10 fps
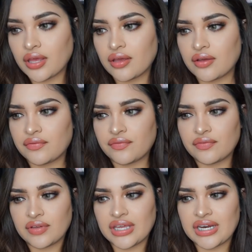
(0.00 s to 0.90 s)

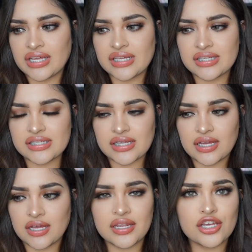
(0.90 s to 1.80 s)
If it is
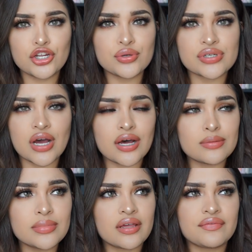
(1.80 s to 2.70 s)
getting a new
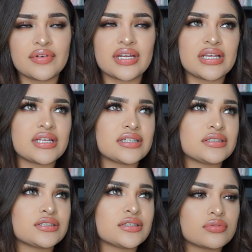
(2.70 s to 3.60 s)
job, if it
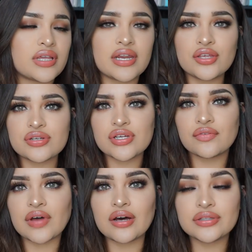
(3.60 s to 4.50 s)
is getting
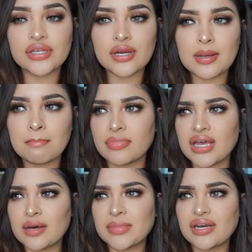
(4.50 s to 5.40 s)
yourself out there,
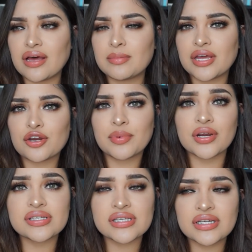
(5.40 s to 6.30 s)
becoming a better
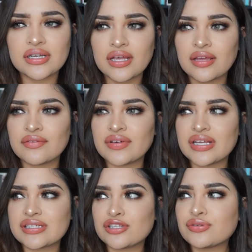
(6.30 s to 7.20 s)
person, if it
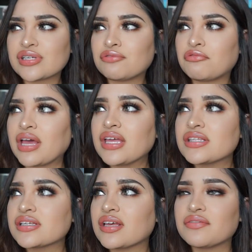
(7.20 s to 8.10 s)
is losing
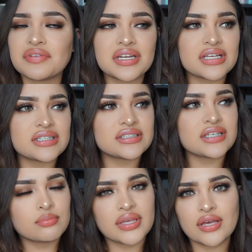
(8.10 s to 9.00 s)
weight, if it is
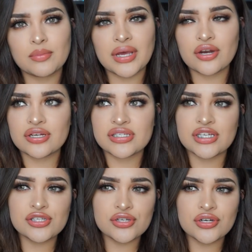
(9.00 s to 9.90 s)
being a better
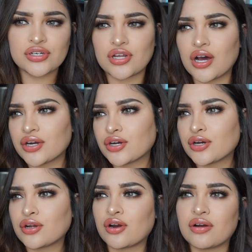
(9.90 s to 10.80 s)
sister,
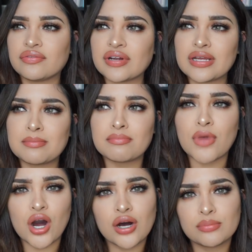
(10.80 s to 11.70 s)
daughter, girlfriend,
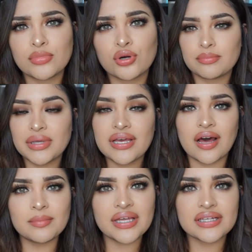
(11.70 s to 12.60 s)
mom,
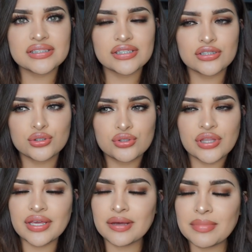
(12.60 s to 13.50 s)
become it.
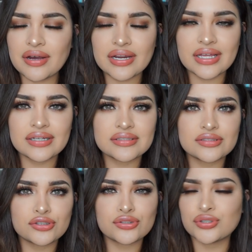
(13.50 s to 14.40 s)
Think about it.
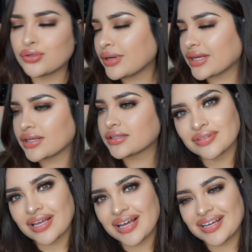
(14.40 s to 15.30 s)
Do it.
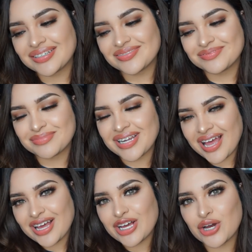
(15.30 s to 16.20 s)
But
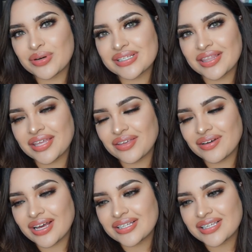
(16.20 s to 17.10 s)
yeah, I want to say thank you
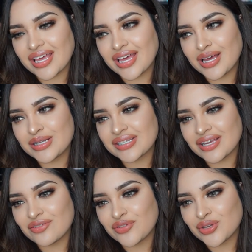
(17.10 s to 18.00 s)
guys, and
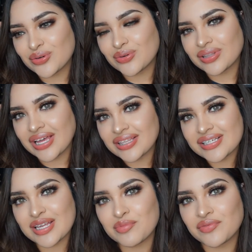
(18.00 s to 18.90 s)
if you like
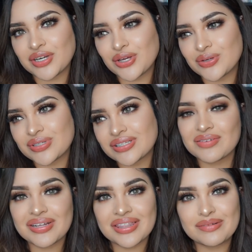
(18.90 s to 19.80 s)
these type of videos,
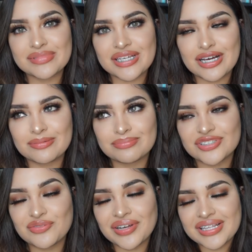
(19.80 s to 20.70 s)
give it a thumbs up.
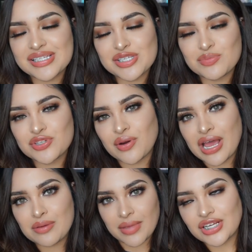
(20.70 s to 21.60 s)
Don't forget to
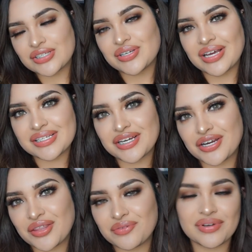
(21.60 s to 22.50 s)
subscribe. I'll see you guys in
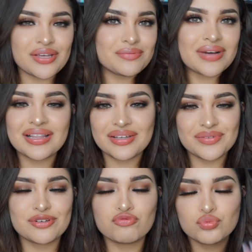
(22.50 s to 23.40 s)
another video. I love you.